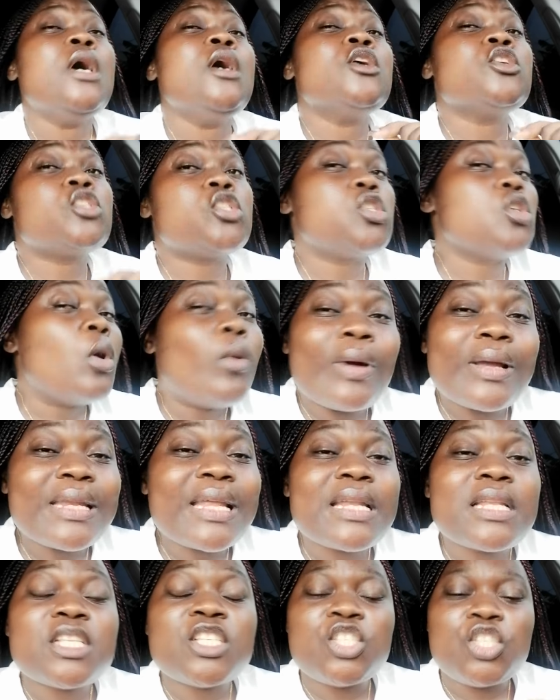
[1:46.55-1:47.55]
someone
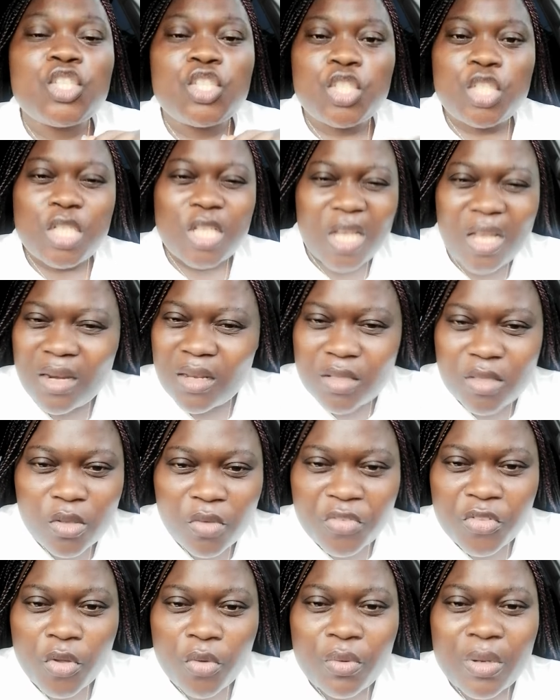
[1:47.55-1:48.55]
that is jealous
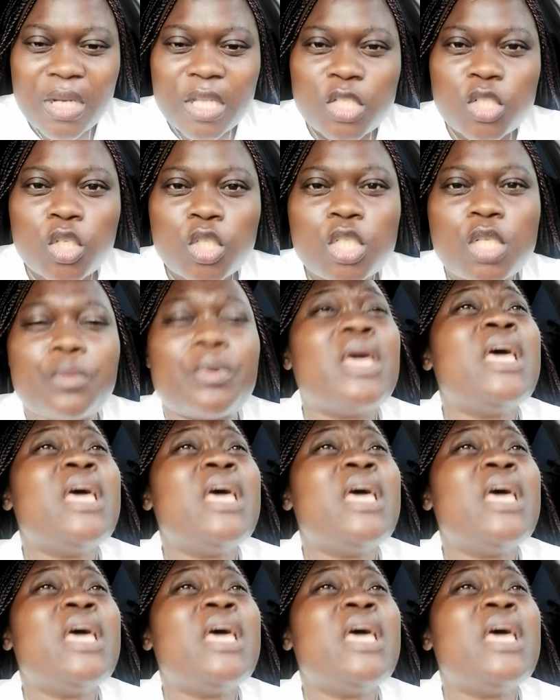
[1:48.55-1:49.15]
of your relationship,